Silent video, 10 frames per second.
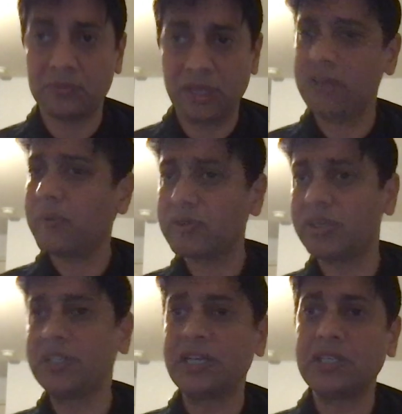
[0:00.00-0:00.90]
There are about
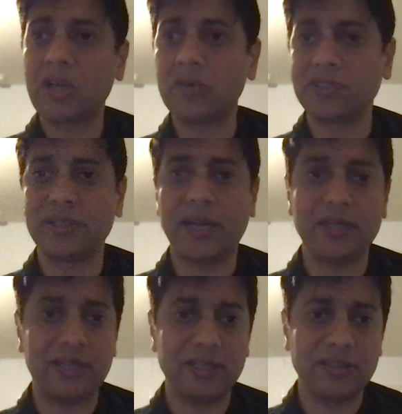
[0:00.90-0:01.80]
13 towns in that
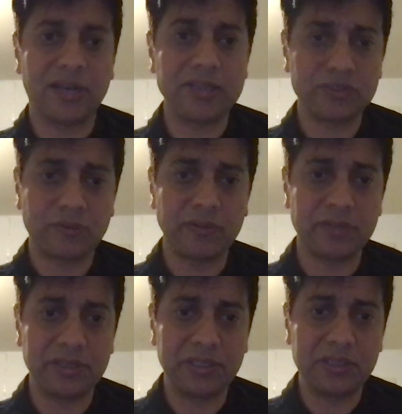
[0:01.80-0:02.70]
area. The largest of the
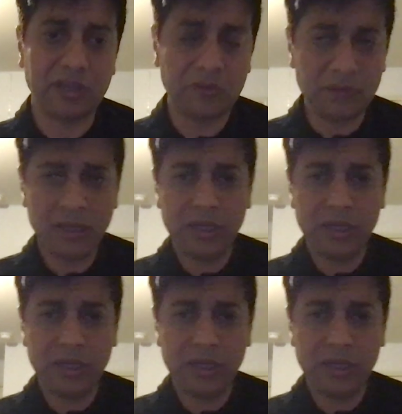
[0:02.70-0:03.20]
13 town.